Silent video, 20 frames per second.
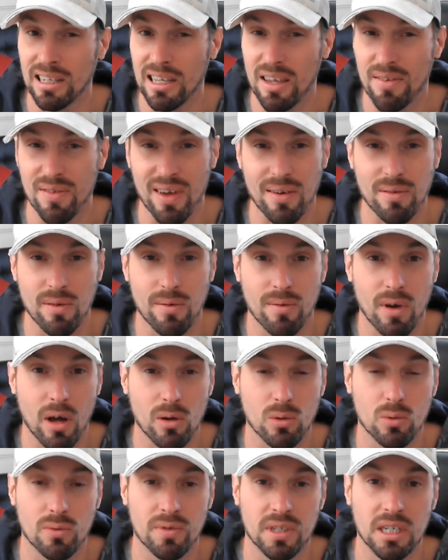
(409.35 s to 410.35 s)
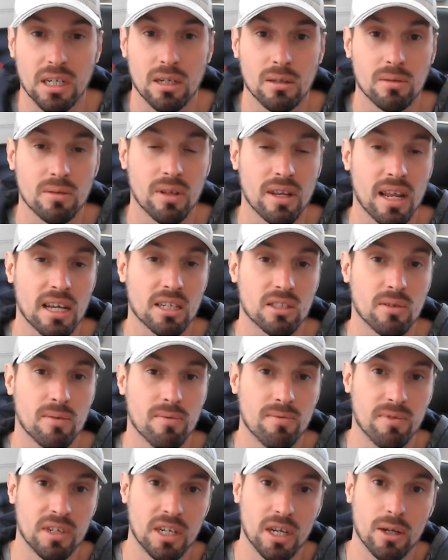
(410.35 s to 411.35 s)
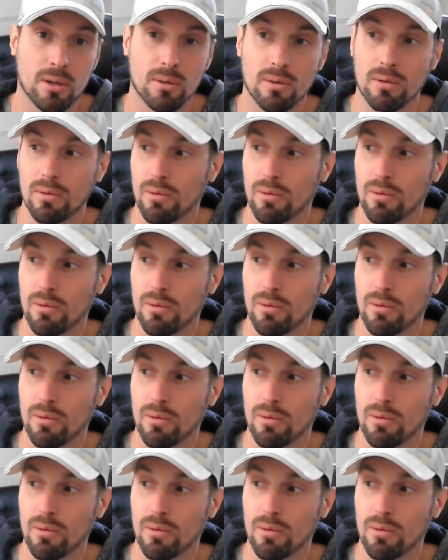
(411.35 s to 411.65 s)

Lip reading: if you have a viral video, the next video